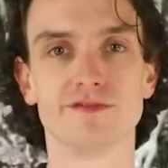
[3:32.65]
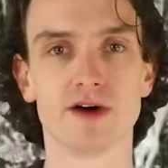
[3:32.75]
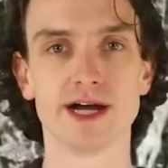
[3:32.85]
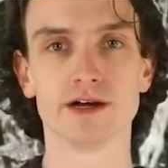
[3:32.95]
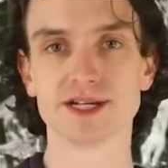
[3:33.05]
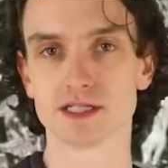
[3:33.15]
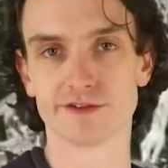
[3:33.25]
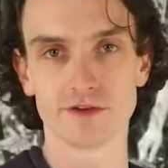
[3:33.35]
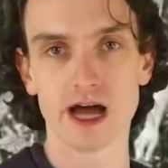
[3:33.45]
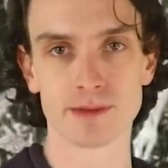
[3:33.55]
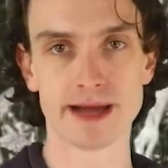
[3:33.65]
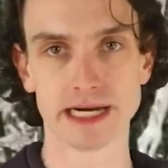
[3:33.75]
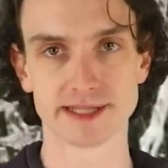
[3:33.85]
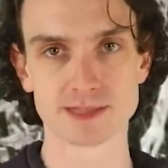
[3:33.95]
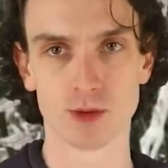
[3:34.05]
the fire into the frying
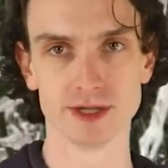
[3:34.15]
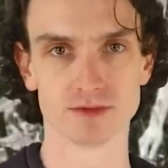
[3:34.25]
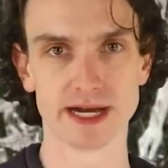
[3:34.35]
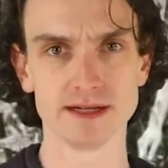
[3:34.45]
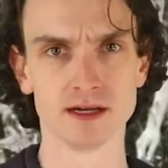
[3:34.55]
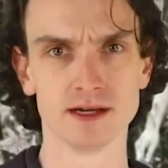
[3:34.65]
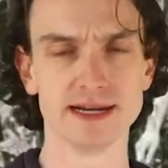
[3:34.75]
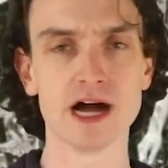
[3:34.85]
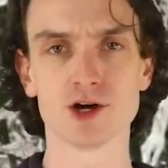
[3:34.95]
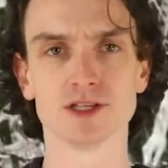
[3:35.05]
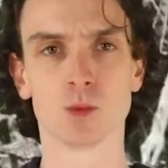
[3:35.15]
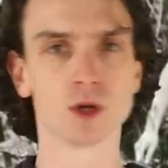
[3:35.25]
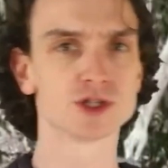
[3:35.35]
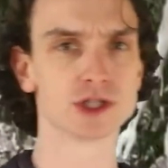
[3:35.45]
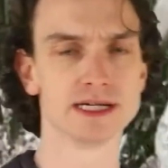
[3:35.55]
pan at this point, right? Now you're in the
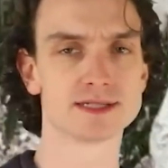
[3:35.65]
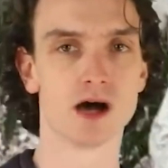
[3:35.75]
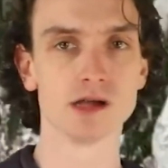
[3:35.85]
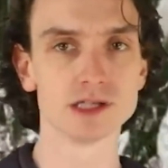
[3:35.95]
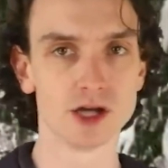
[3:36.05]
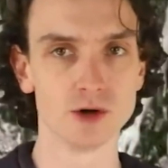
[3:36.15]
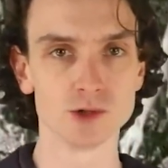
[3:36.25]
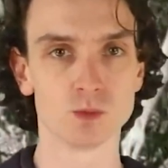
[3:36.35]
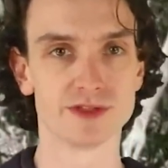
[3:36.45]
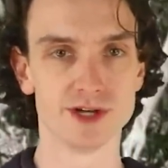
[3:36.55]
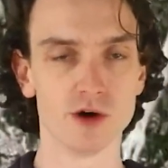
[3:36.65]
wilderness all alone with